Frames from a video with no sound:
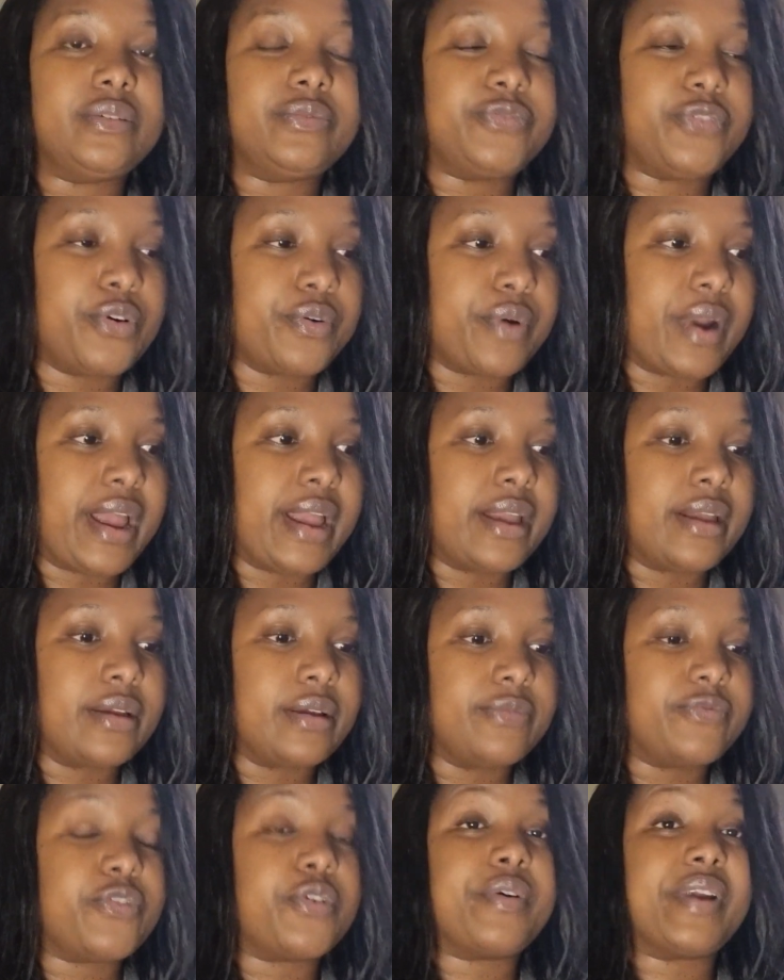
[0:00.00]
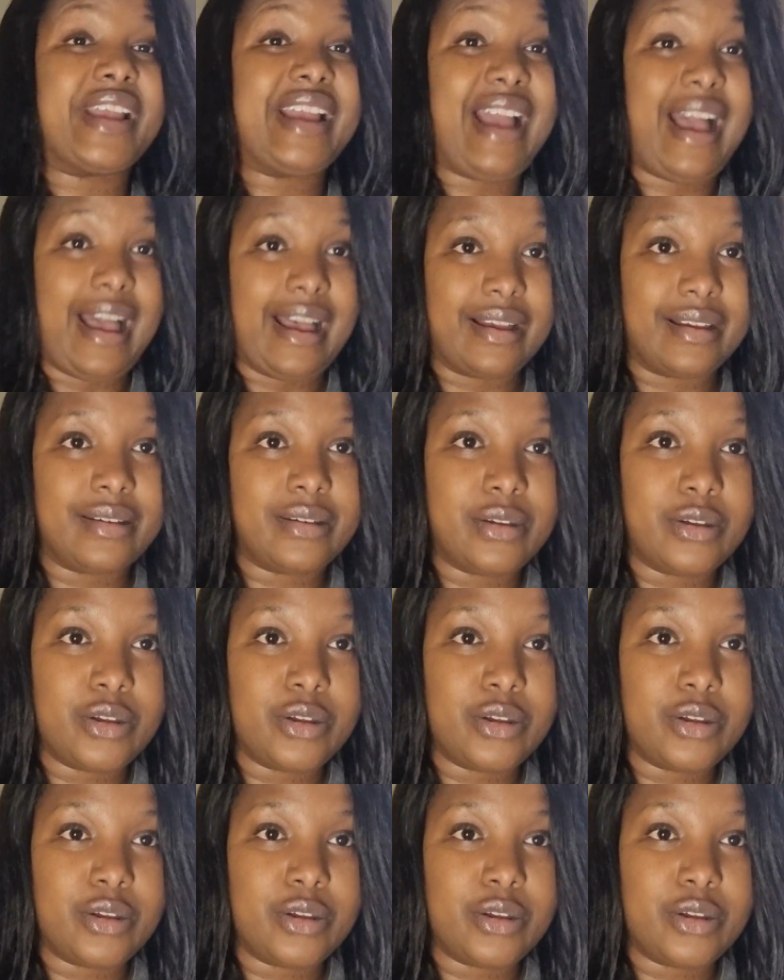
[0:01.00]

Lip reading: for a car